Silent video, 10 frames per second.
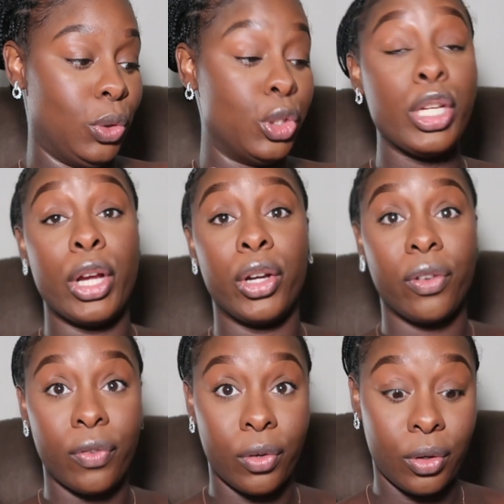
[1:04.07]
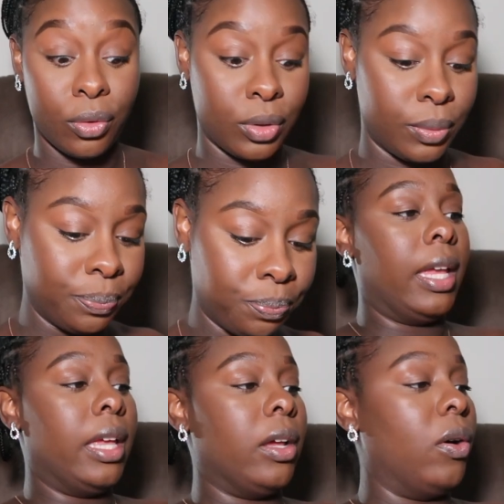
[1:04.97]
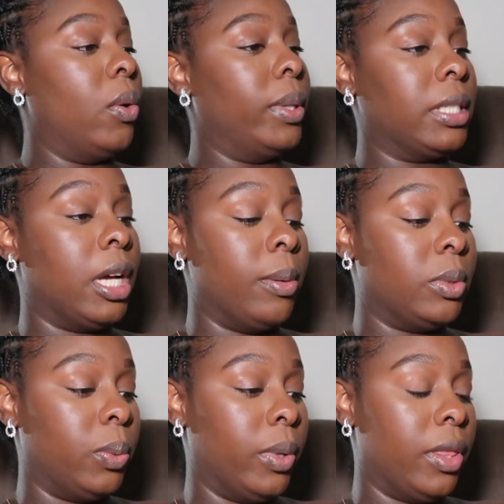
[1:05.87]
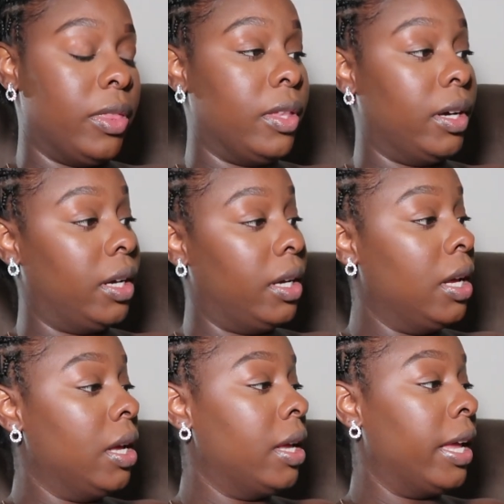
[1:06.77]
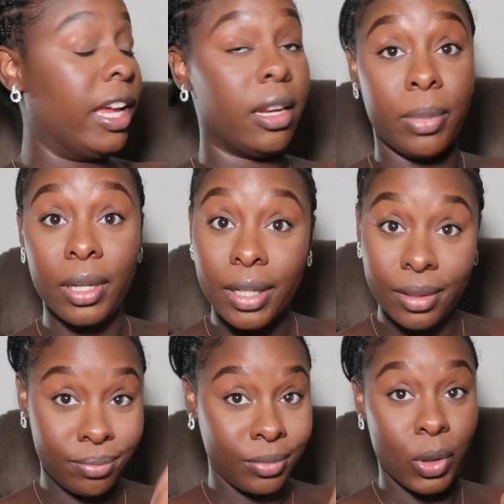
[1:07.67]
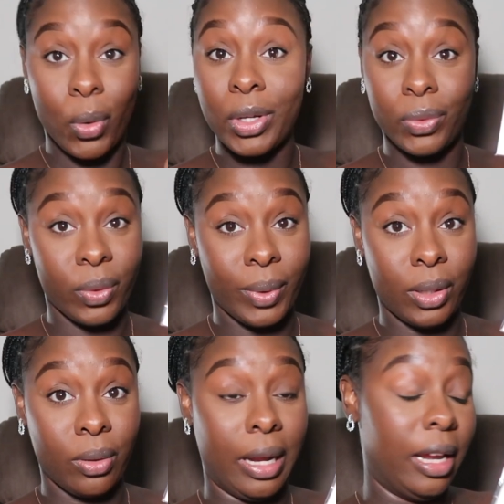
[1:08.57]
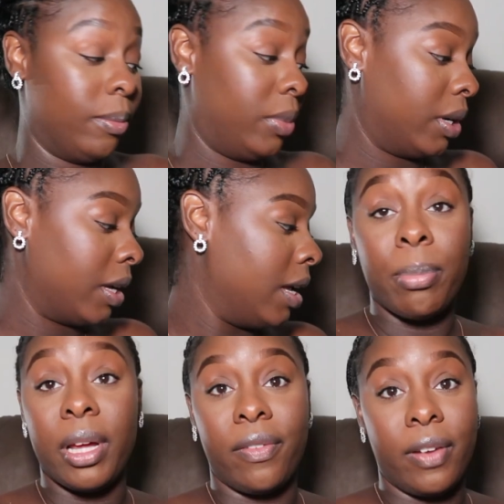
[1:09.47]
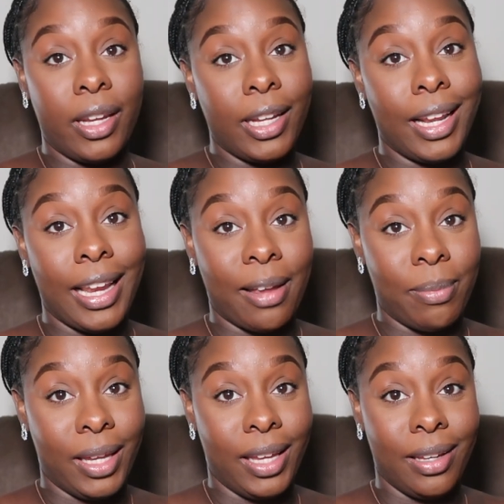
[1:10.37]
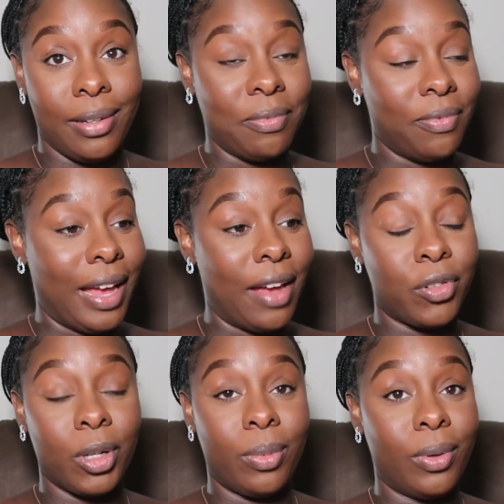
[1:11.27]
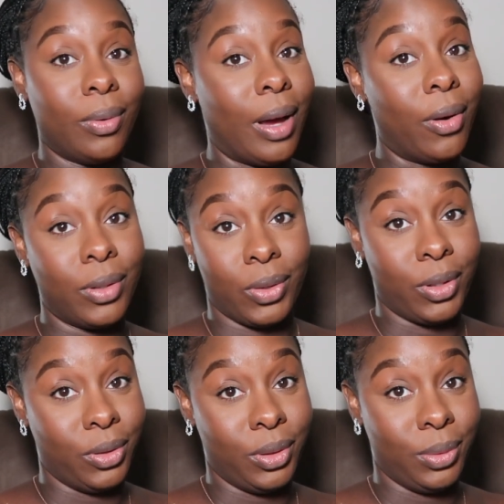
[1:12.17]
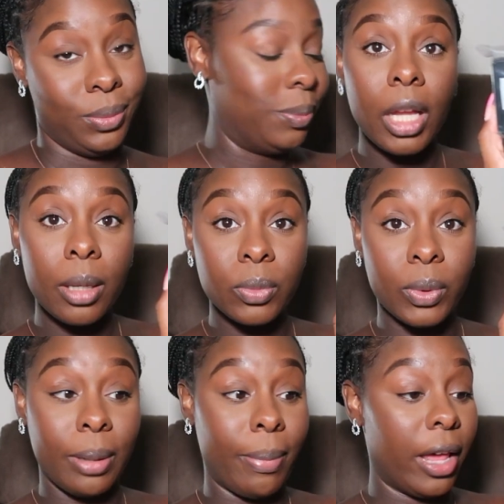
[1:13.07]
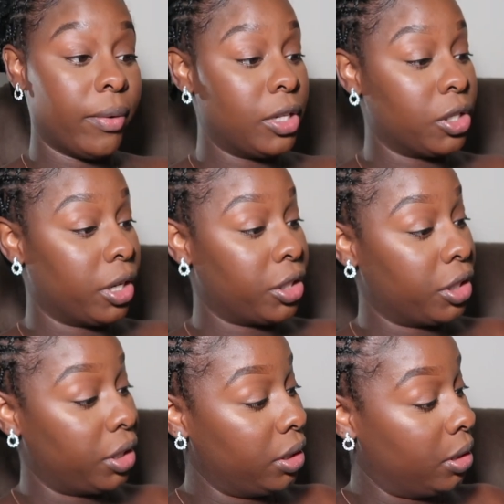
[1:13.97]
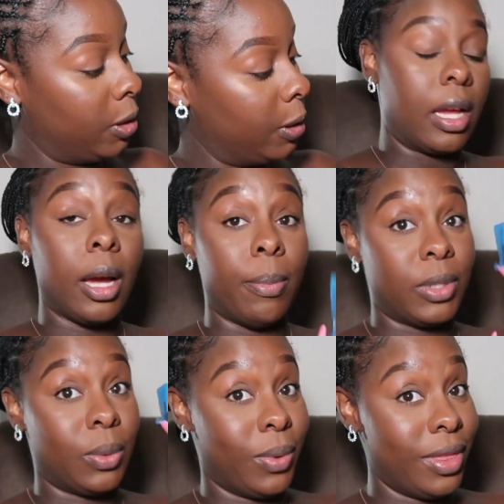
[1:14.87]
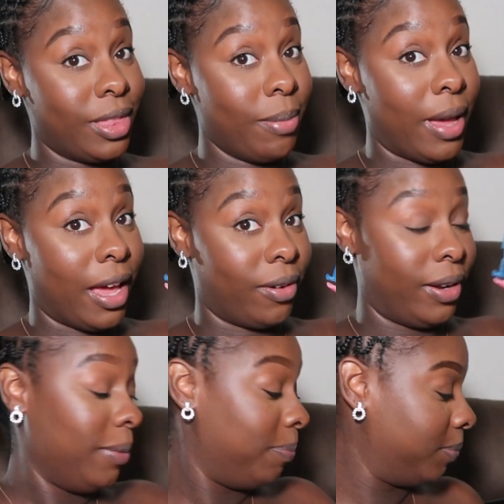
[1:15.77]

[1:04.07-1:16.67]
share your photos. Again, it always comes with the handbook. Always want to read through the handbook, but if you're anything like me, I have trouble, I always go on YouTube. It comes with the battery charger, comes with the battery,